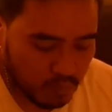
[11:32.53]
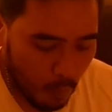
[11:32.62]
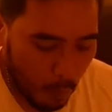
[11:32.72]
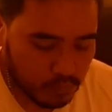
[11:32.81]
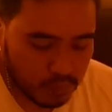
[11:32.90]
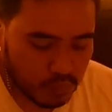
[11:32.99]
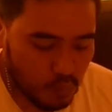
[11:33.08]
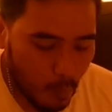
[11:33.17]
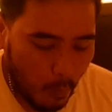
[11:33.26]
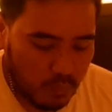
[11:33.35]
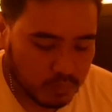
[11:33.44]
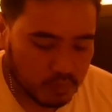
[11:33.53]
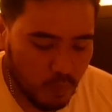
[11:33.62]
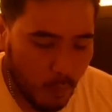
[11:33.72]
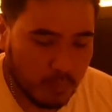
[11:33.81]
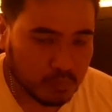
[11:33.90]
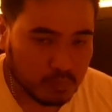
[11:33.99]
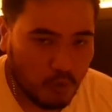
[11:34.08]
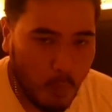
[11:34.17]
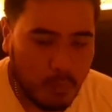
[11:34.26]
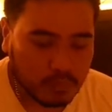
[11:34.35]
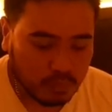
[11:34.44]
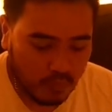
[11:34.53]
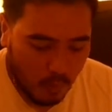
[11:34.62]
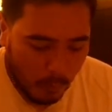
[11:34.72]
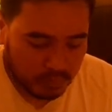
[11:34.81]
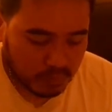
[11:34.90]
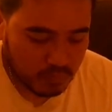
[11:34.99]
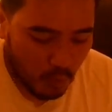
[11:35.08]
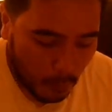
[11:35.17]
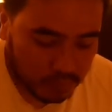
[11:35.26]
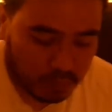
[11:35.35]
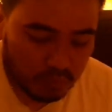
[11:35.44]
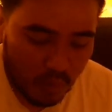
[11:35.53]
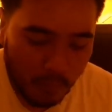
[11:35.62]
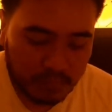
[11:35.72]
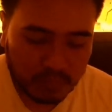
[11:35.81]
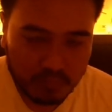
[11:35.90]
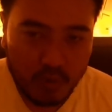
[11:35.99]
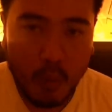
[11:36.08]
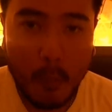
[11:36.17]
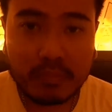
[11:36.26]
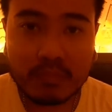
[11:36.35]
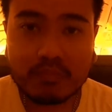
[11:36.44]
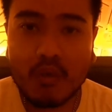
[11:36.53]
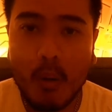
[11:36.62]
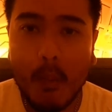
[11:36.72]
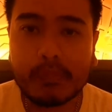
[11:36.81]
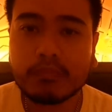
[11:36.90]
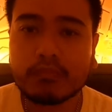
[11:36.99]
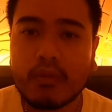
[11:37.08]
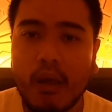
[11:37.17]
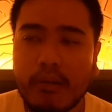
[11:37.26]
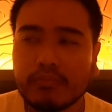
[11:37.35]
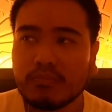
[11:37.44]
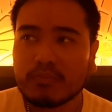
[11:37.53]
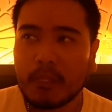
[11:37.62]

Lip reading: Tapos may milk pa, tapos chocolate. Sarap! Nagustuhan mo, Dear?